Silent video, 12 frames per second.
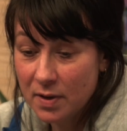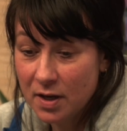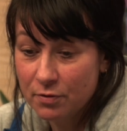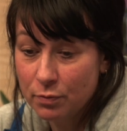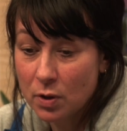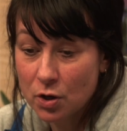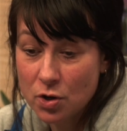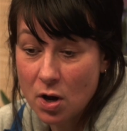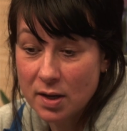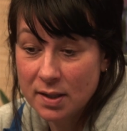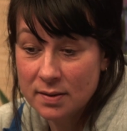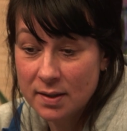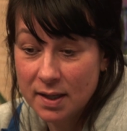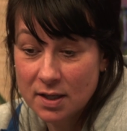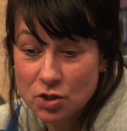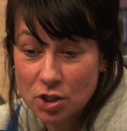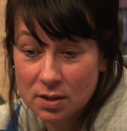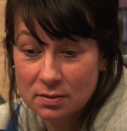if we're not in the
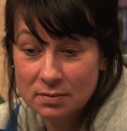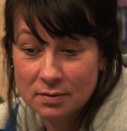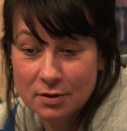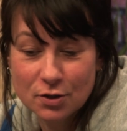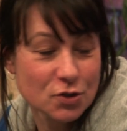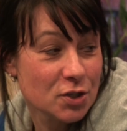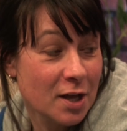kitchen, there's